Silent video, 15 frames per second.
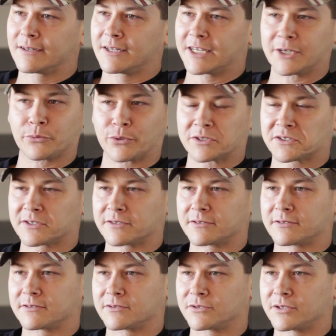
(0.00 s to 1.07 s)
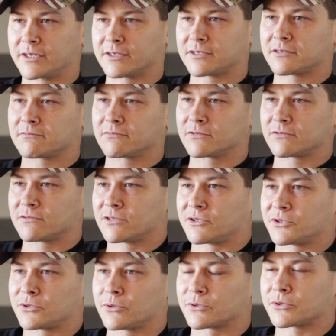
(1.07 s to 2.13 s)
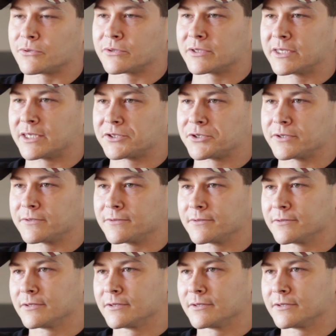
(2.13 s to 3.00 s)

he wasn't just a social addiction,